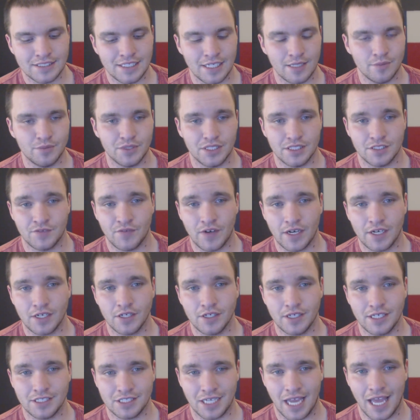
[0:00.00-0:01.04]
Dibs is very
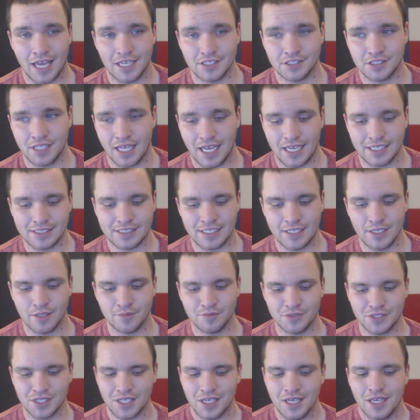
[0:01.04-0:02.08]
good. It's hashtag
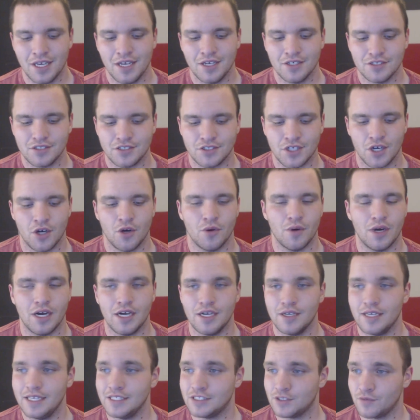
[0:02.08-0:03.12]
Dibs. So
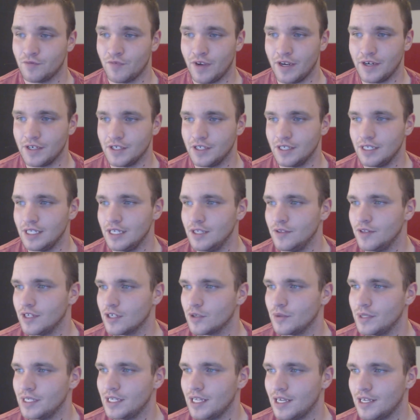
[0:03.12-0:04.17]
it's a very good
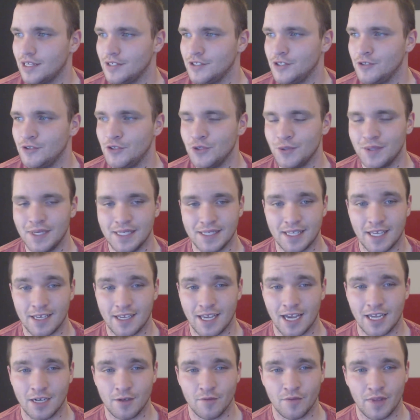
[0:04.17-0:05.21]
e-liquid. You do get
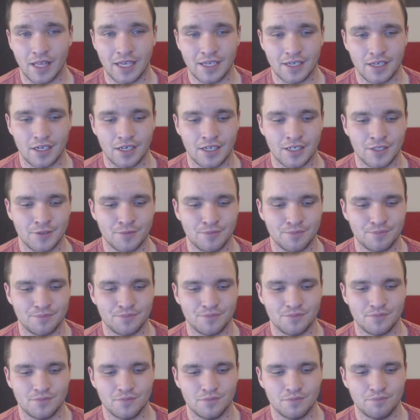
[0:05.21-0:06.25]
that kind of like
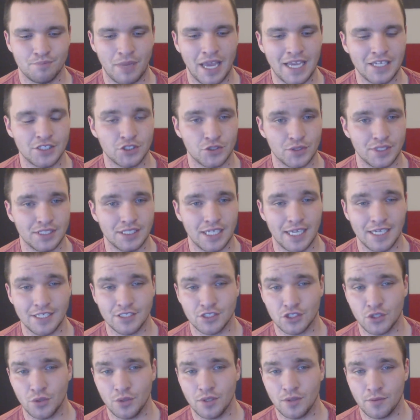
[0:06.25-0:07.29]
pastry
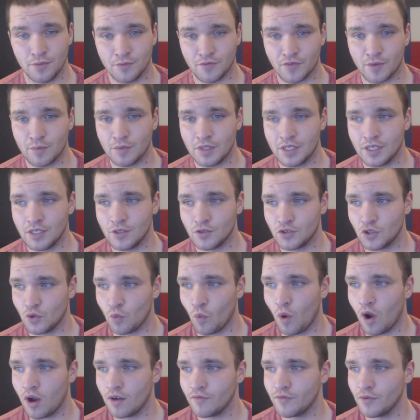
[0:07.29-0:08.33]
taste to it from the
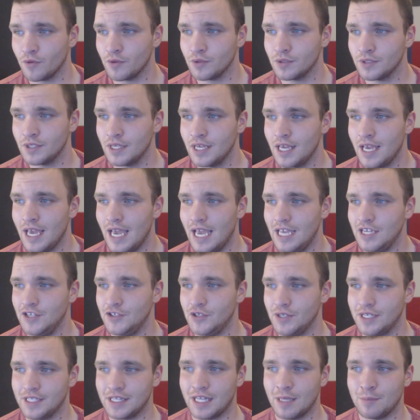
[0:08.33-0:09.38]
waffle. And
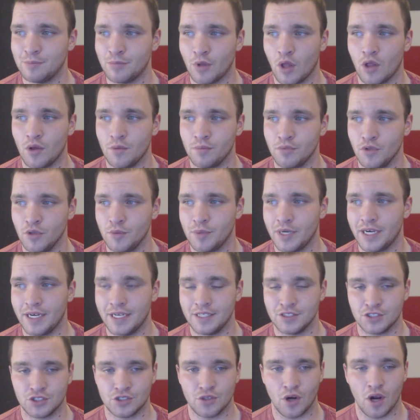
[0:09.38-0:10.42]
you do get that blueberry
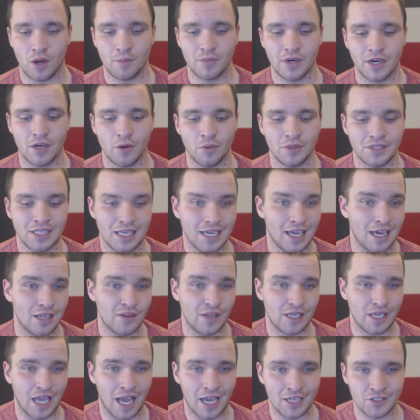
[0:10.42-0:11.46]
and strawberry with that
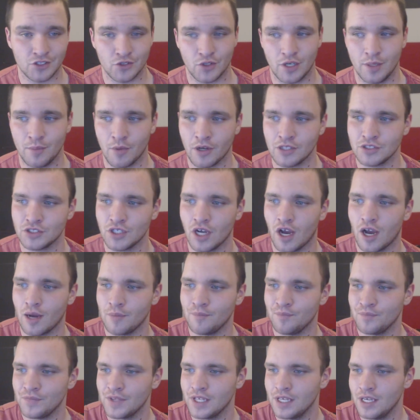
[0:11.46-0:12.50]
kind of like ice cream on
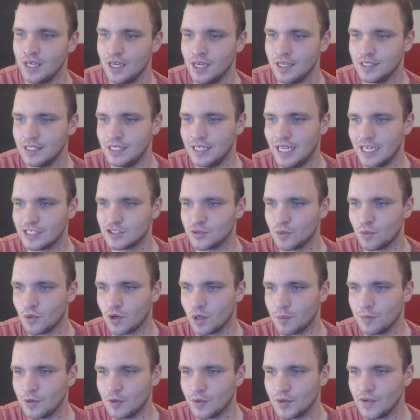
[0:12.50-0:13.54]
top. The next one
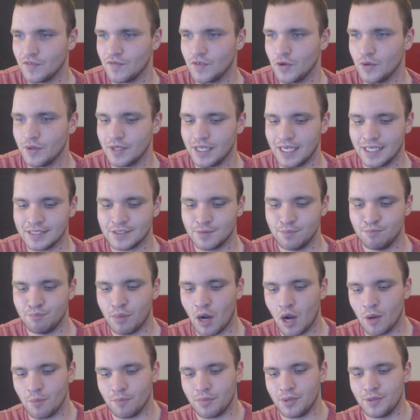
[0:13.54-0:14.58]
we're going to be reviewing is
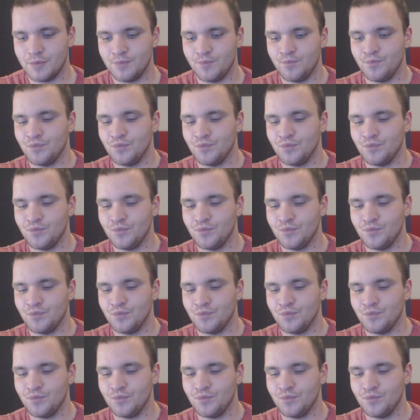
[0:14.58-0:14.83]
Bump.